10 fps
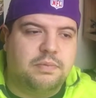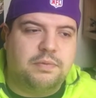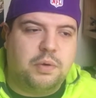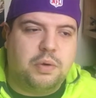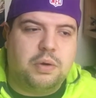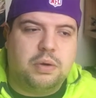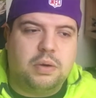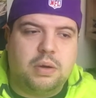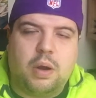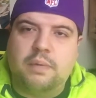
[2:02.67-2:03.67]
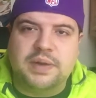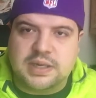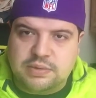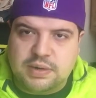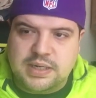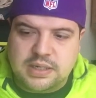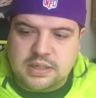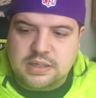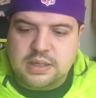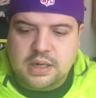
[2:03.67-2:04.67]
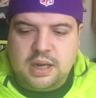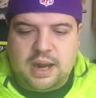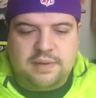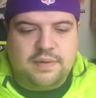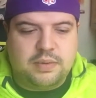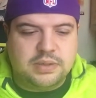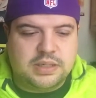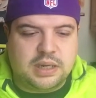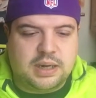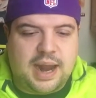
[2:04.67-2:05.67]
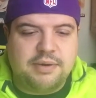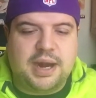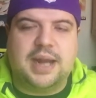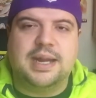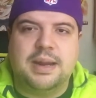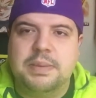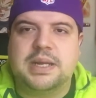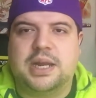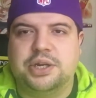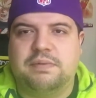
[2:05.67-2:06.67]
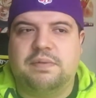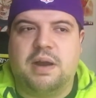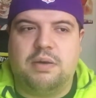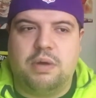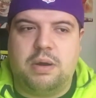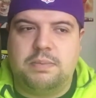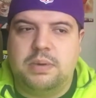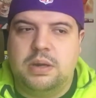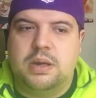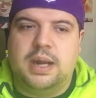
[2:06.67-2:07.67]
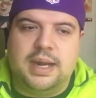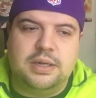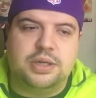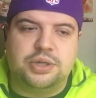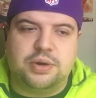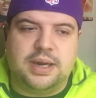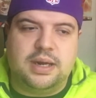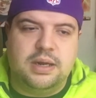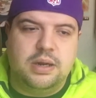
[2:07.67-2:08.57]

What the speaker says: for obvious reasons, if I was to carry an imitation firearm in the street,